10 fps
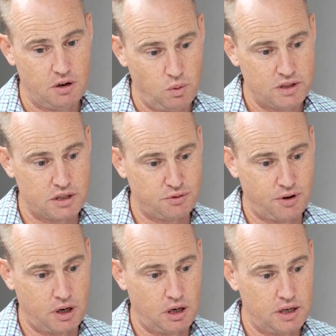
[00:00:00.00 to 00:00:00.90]
Once it's
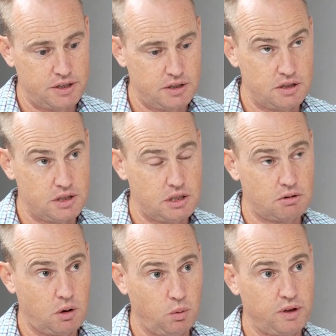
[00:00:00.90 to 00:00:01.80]
finalised,
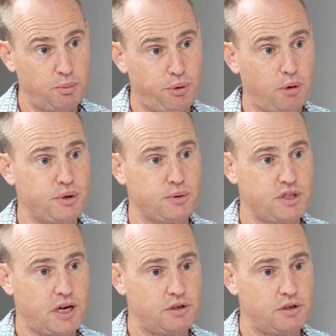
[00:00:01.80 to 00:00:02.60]
Xero will then prompt you and say,